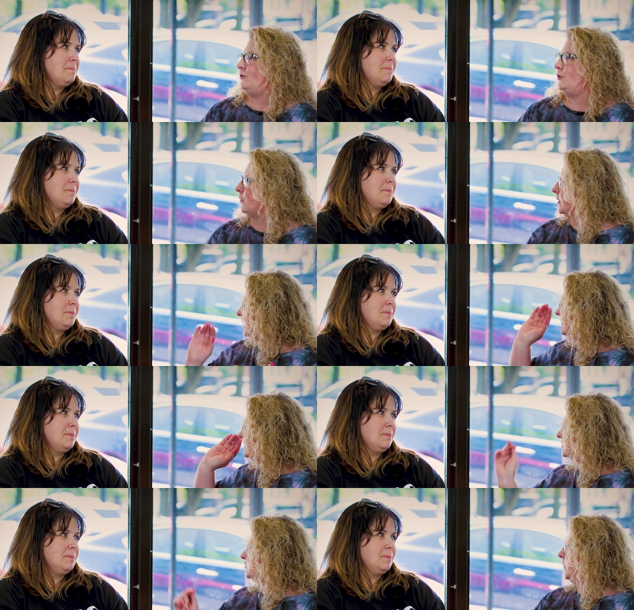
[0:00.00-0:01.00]
Speaker 1: New York, and
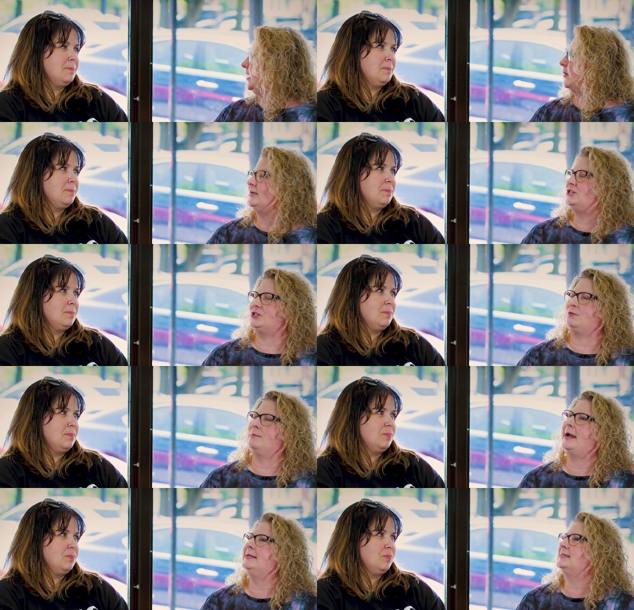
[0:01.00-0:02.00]
the square it just
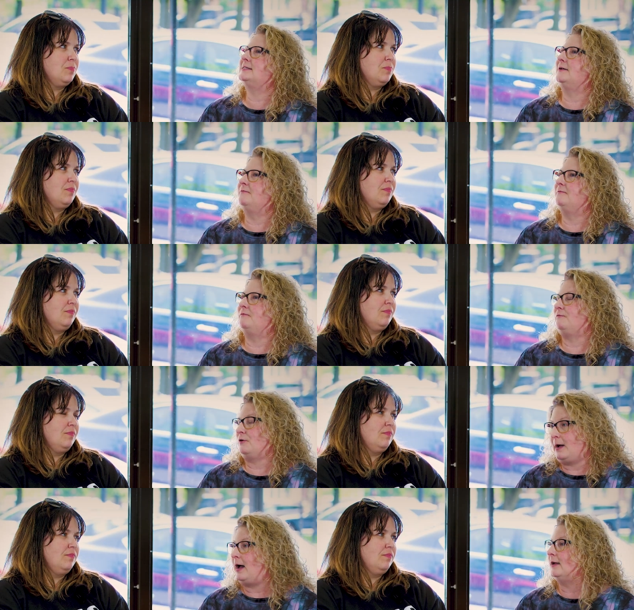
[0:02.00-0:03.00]
reminds us of
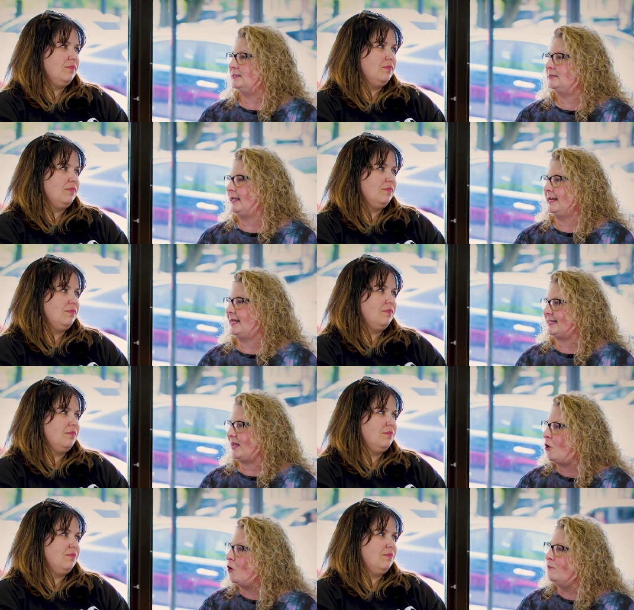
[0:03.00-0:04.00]
Vermont. It has
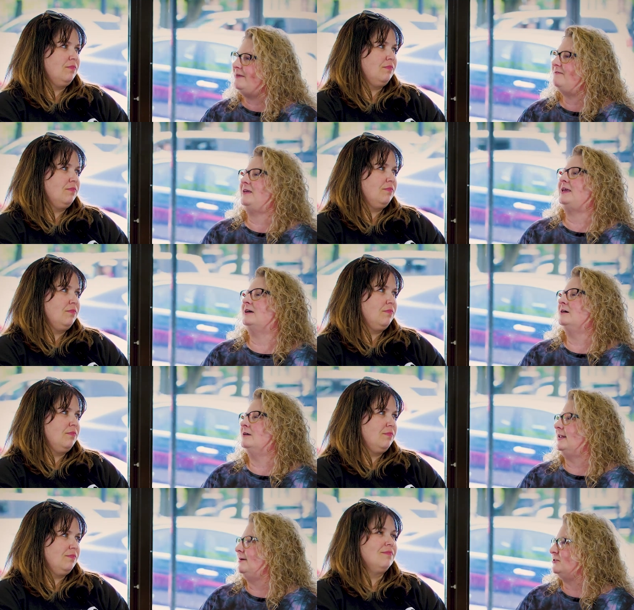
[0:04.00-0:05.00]
that homey
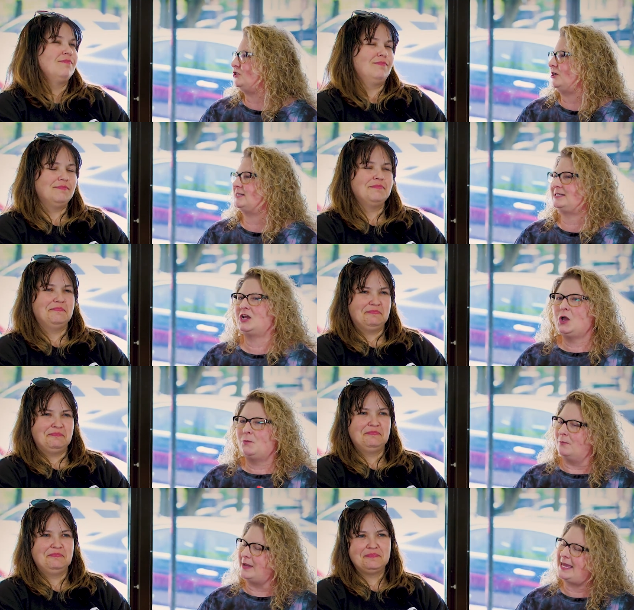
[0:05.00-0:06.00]
feel, and it was just
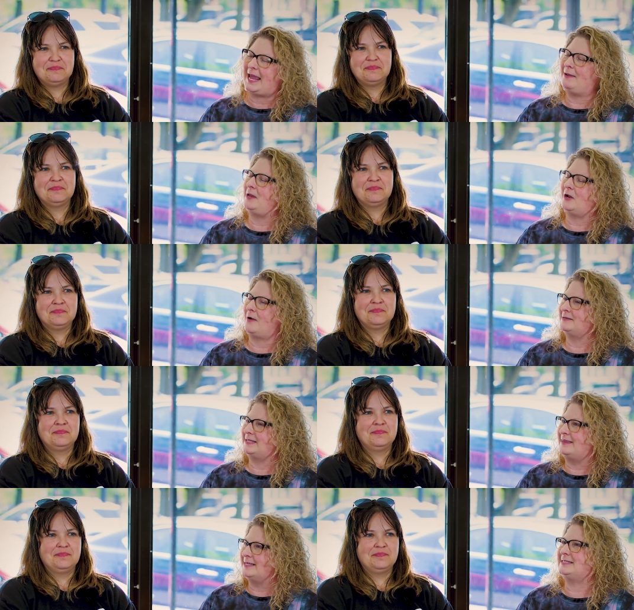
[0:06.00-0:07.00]
mm-hmm. when we came here, I
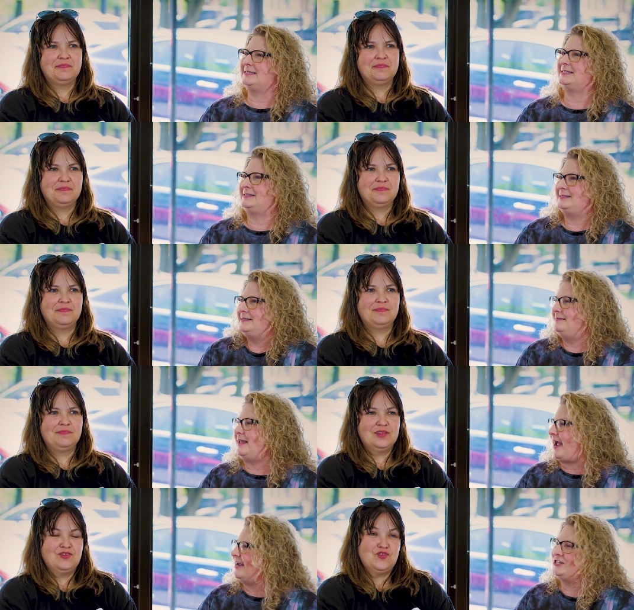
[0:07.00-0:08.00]
was like, this is
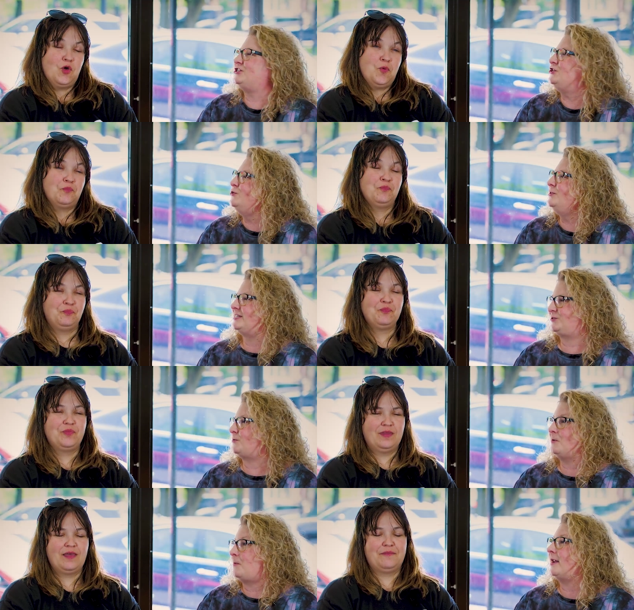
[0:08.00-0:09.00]
I just home. knew this is
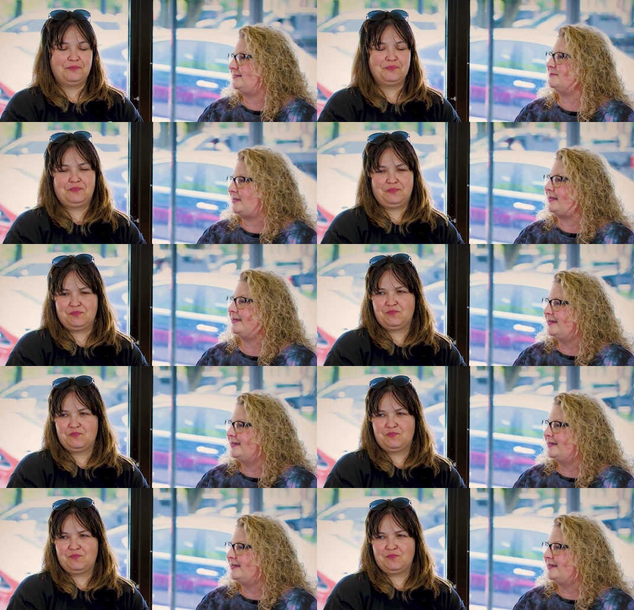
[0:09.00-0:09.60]
where we yeah. wanted to be.